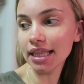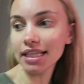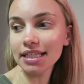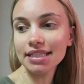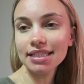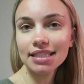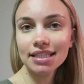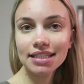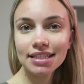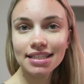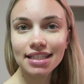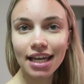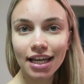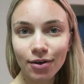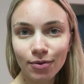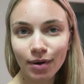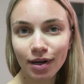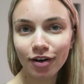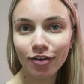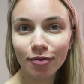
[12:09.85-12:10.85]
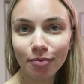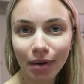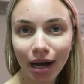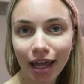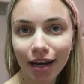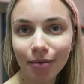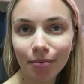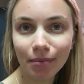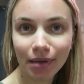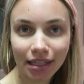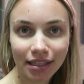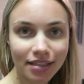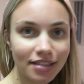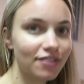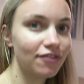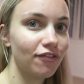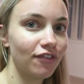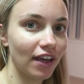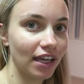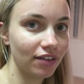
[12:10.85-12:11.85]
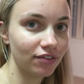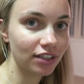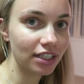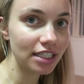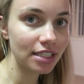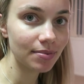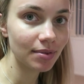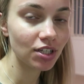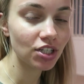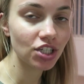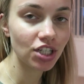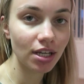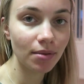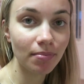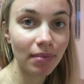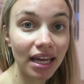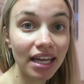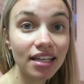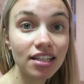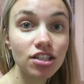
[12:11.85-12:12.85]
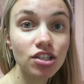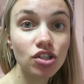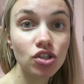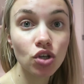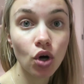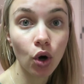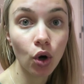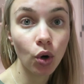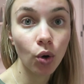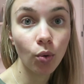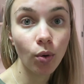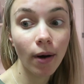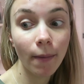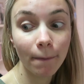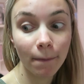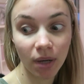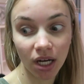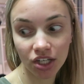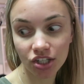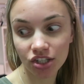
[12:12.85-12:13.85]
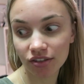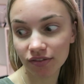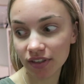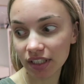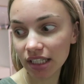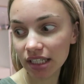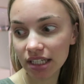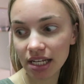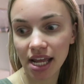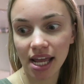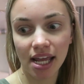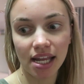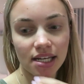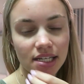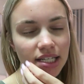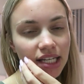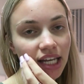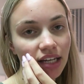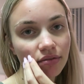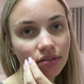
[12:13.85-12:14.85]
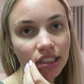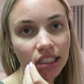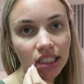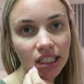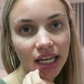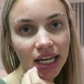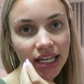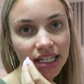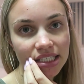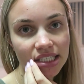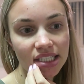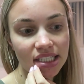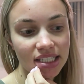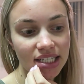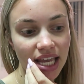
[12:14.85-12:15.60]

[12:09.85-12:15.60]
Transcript: This is like one of mine and Ben's favorites because you can make so much of it and he really likes